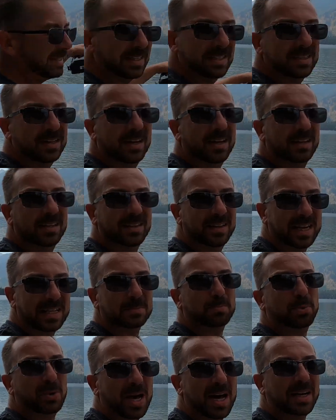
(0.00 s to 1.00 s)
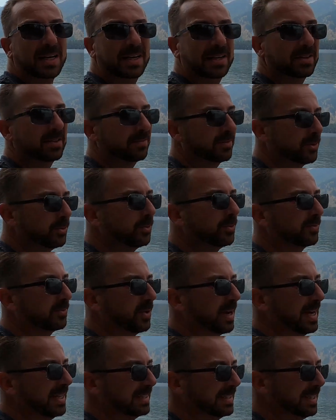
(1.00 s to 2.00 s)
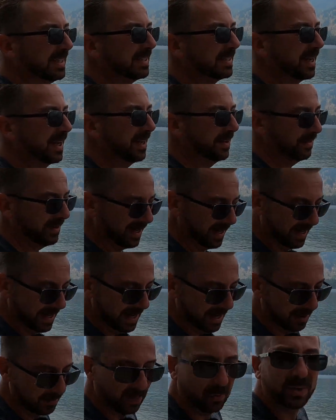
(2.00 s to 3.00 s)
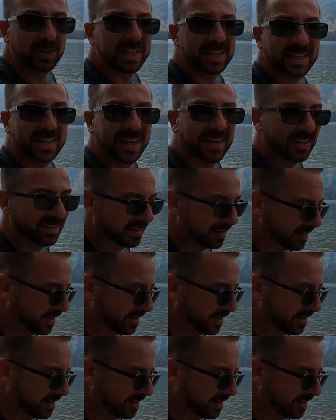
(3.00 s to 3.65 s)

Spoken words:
Teton. That's blocking the view of Grand Teton right now, but we'll get there.